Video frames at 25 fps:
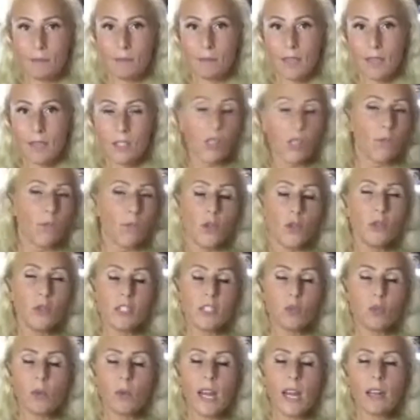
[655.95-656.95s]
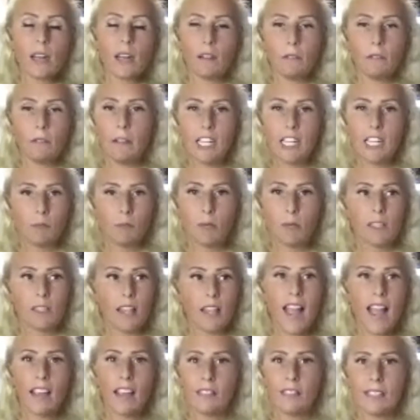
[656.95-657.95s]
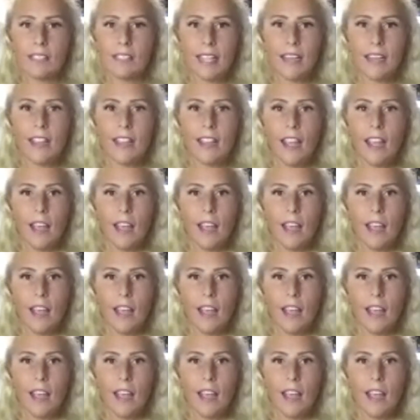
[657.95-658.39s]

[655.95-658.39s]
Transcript: So if you just ran a Facebook Live and said,